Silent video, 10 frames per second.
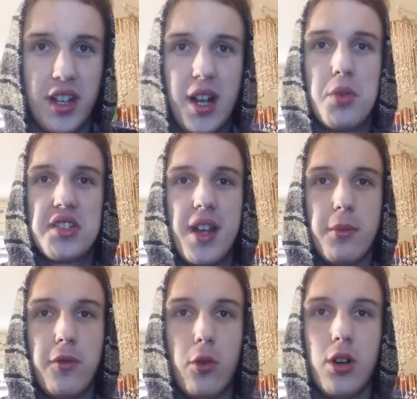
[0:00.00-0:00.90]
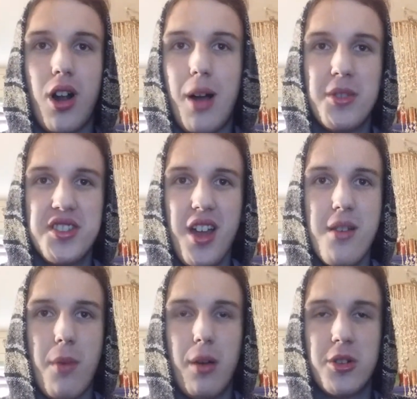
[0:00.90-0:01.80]
Like I was saying before, Homicide
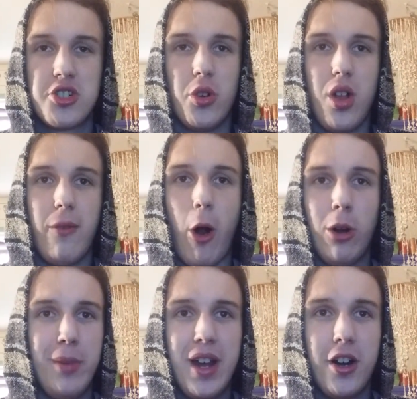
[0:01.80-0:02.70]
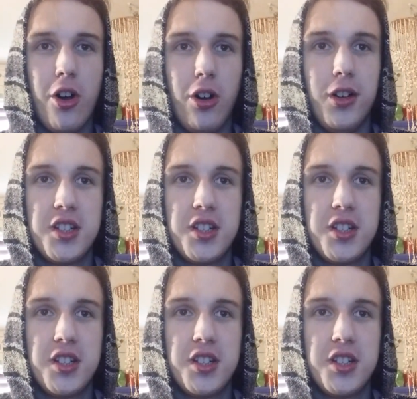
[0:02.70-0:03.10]
and Mama Show Love aren't bad at all,